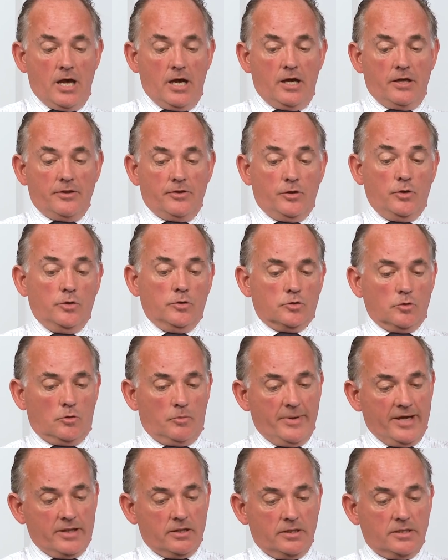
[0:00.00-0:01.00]
The usual
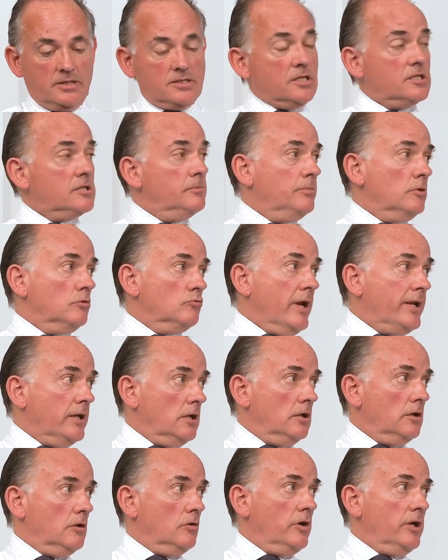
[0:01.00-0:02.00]
method is a simple
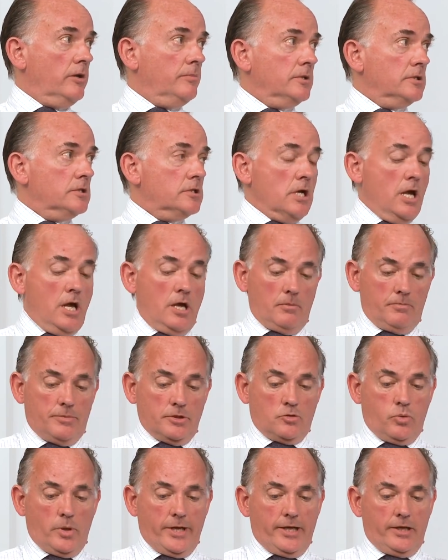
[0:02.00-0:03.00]
rental agreement
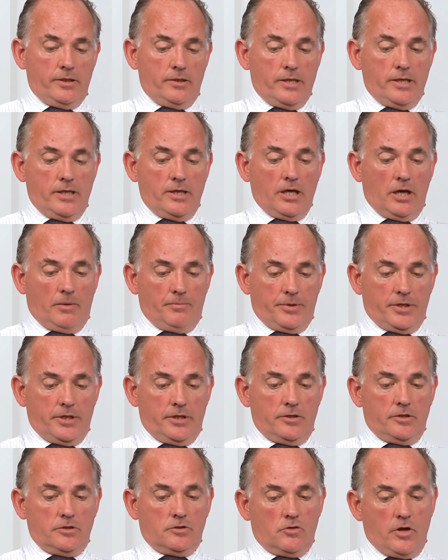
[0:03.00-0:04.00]
between the company
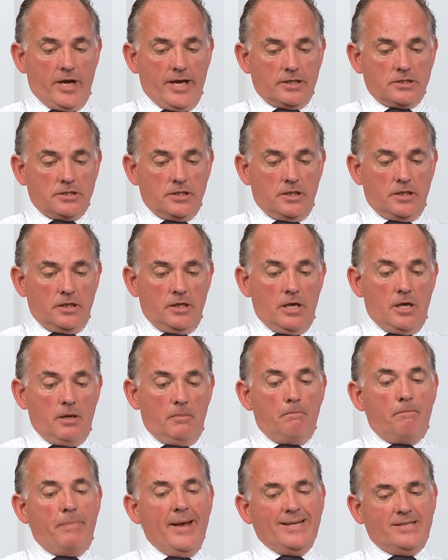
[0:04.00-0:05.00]
and the director
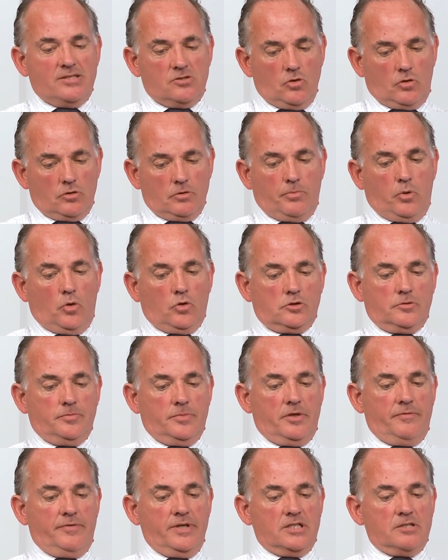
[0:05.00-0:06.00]
based on
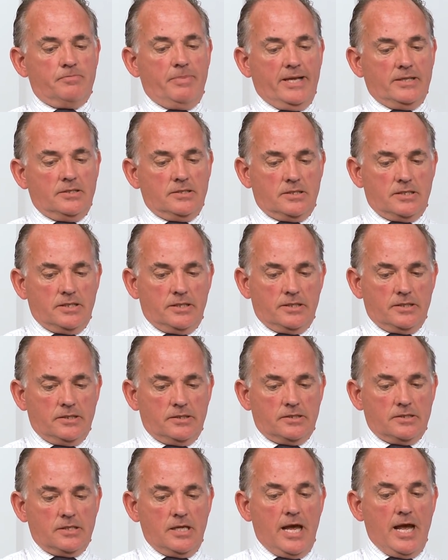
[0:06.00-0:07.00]
apportionment of expenses